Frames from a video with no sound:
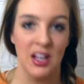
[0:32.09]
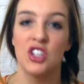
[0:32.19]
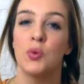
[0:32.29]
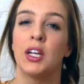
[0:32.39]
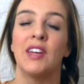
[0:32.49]
I
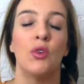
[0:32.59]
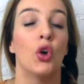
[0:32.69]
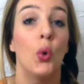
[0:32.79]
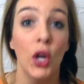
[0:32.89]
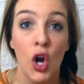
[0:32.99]
just want to give
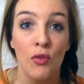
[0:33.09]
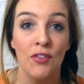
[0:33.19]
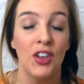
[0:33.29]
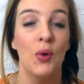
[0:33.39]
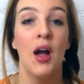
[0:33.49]
you a quick
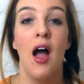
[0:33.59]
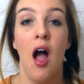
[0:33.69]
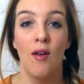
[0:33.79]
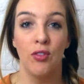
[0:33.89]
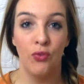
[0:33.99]
overview
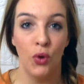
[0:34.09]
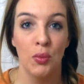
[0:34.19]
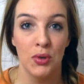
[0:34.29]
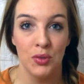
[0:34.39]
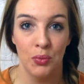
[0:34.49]
of the
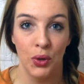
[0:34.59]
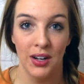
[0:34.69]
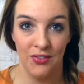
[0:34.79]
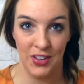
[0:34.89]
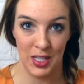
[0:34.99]
4 most
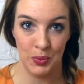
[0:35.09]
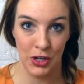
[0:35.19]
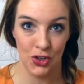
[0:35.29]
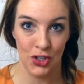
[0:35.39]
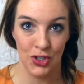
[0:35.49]
important face
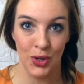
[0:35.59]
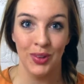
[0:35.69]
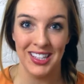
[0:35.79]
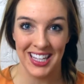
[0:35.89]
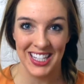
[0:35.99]
brushes. So
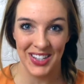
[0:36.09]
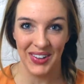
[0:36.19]
let's get to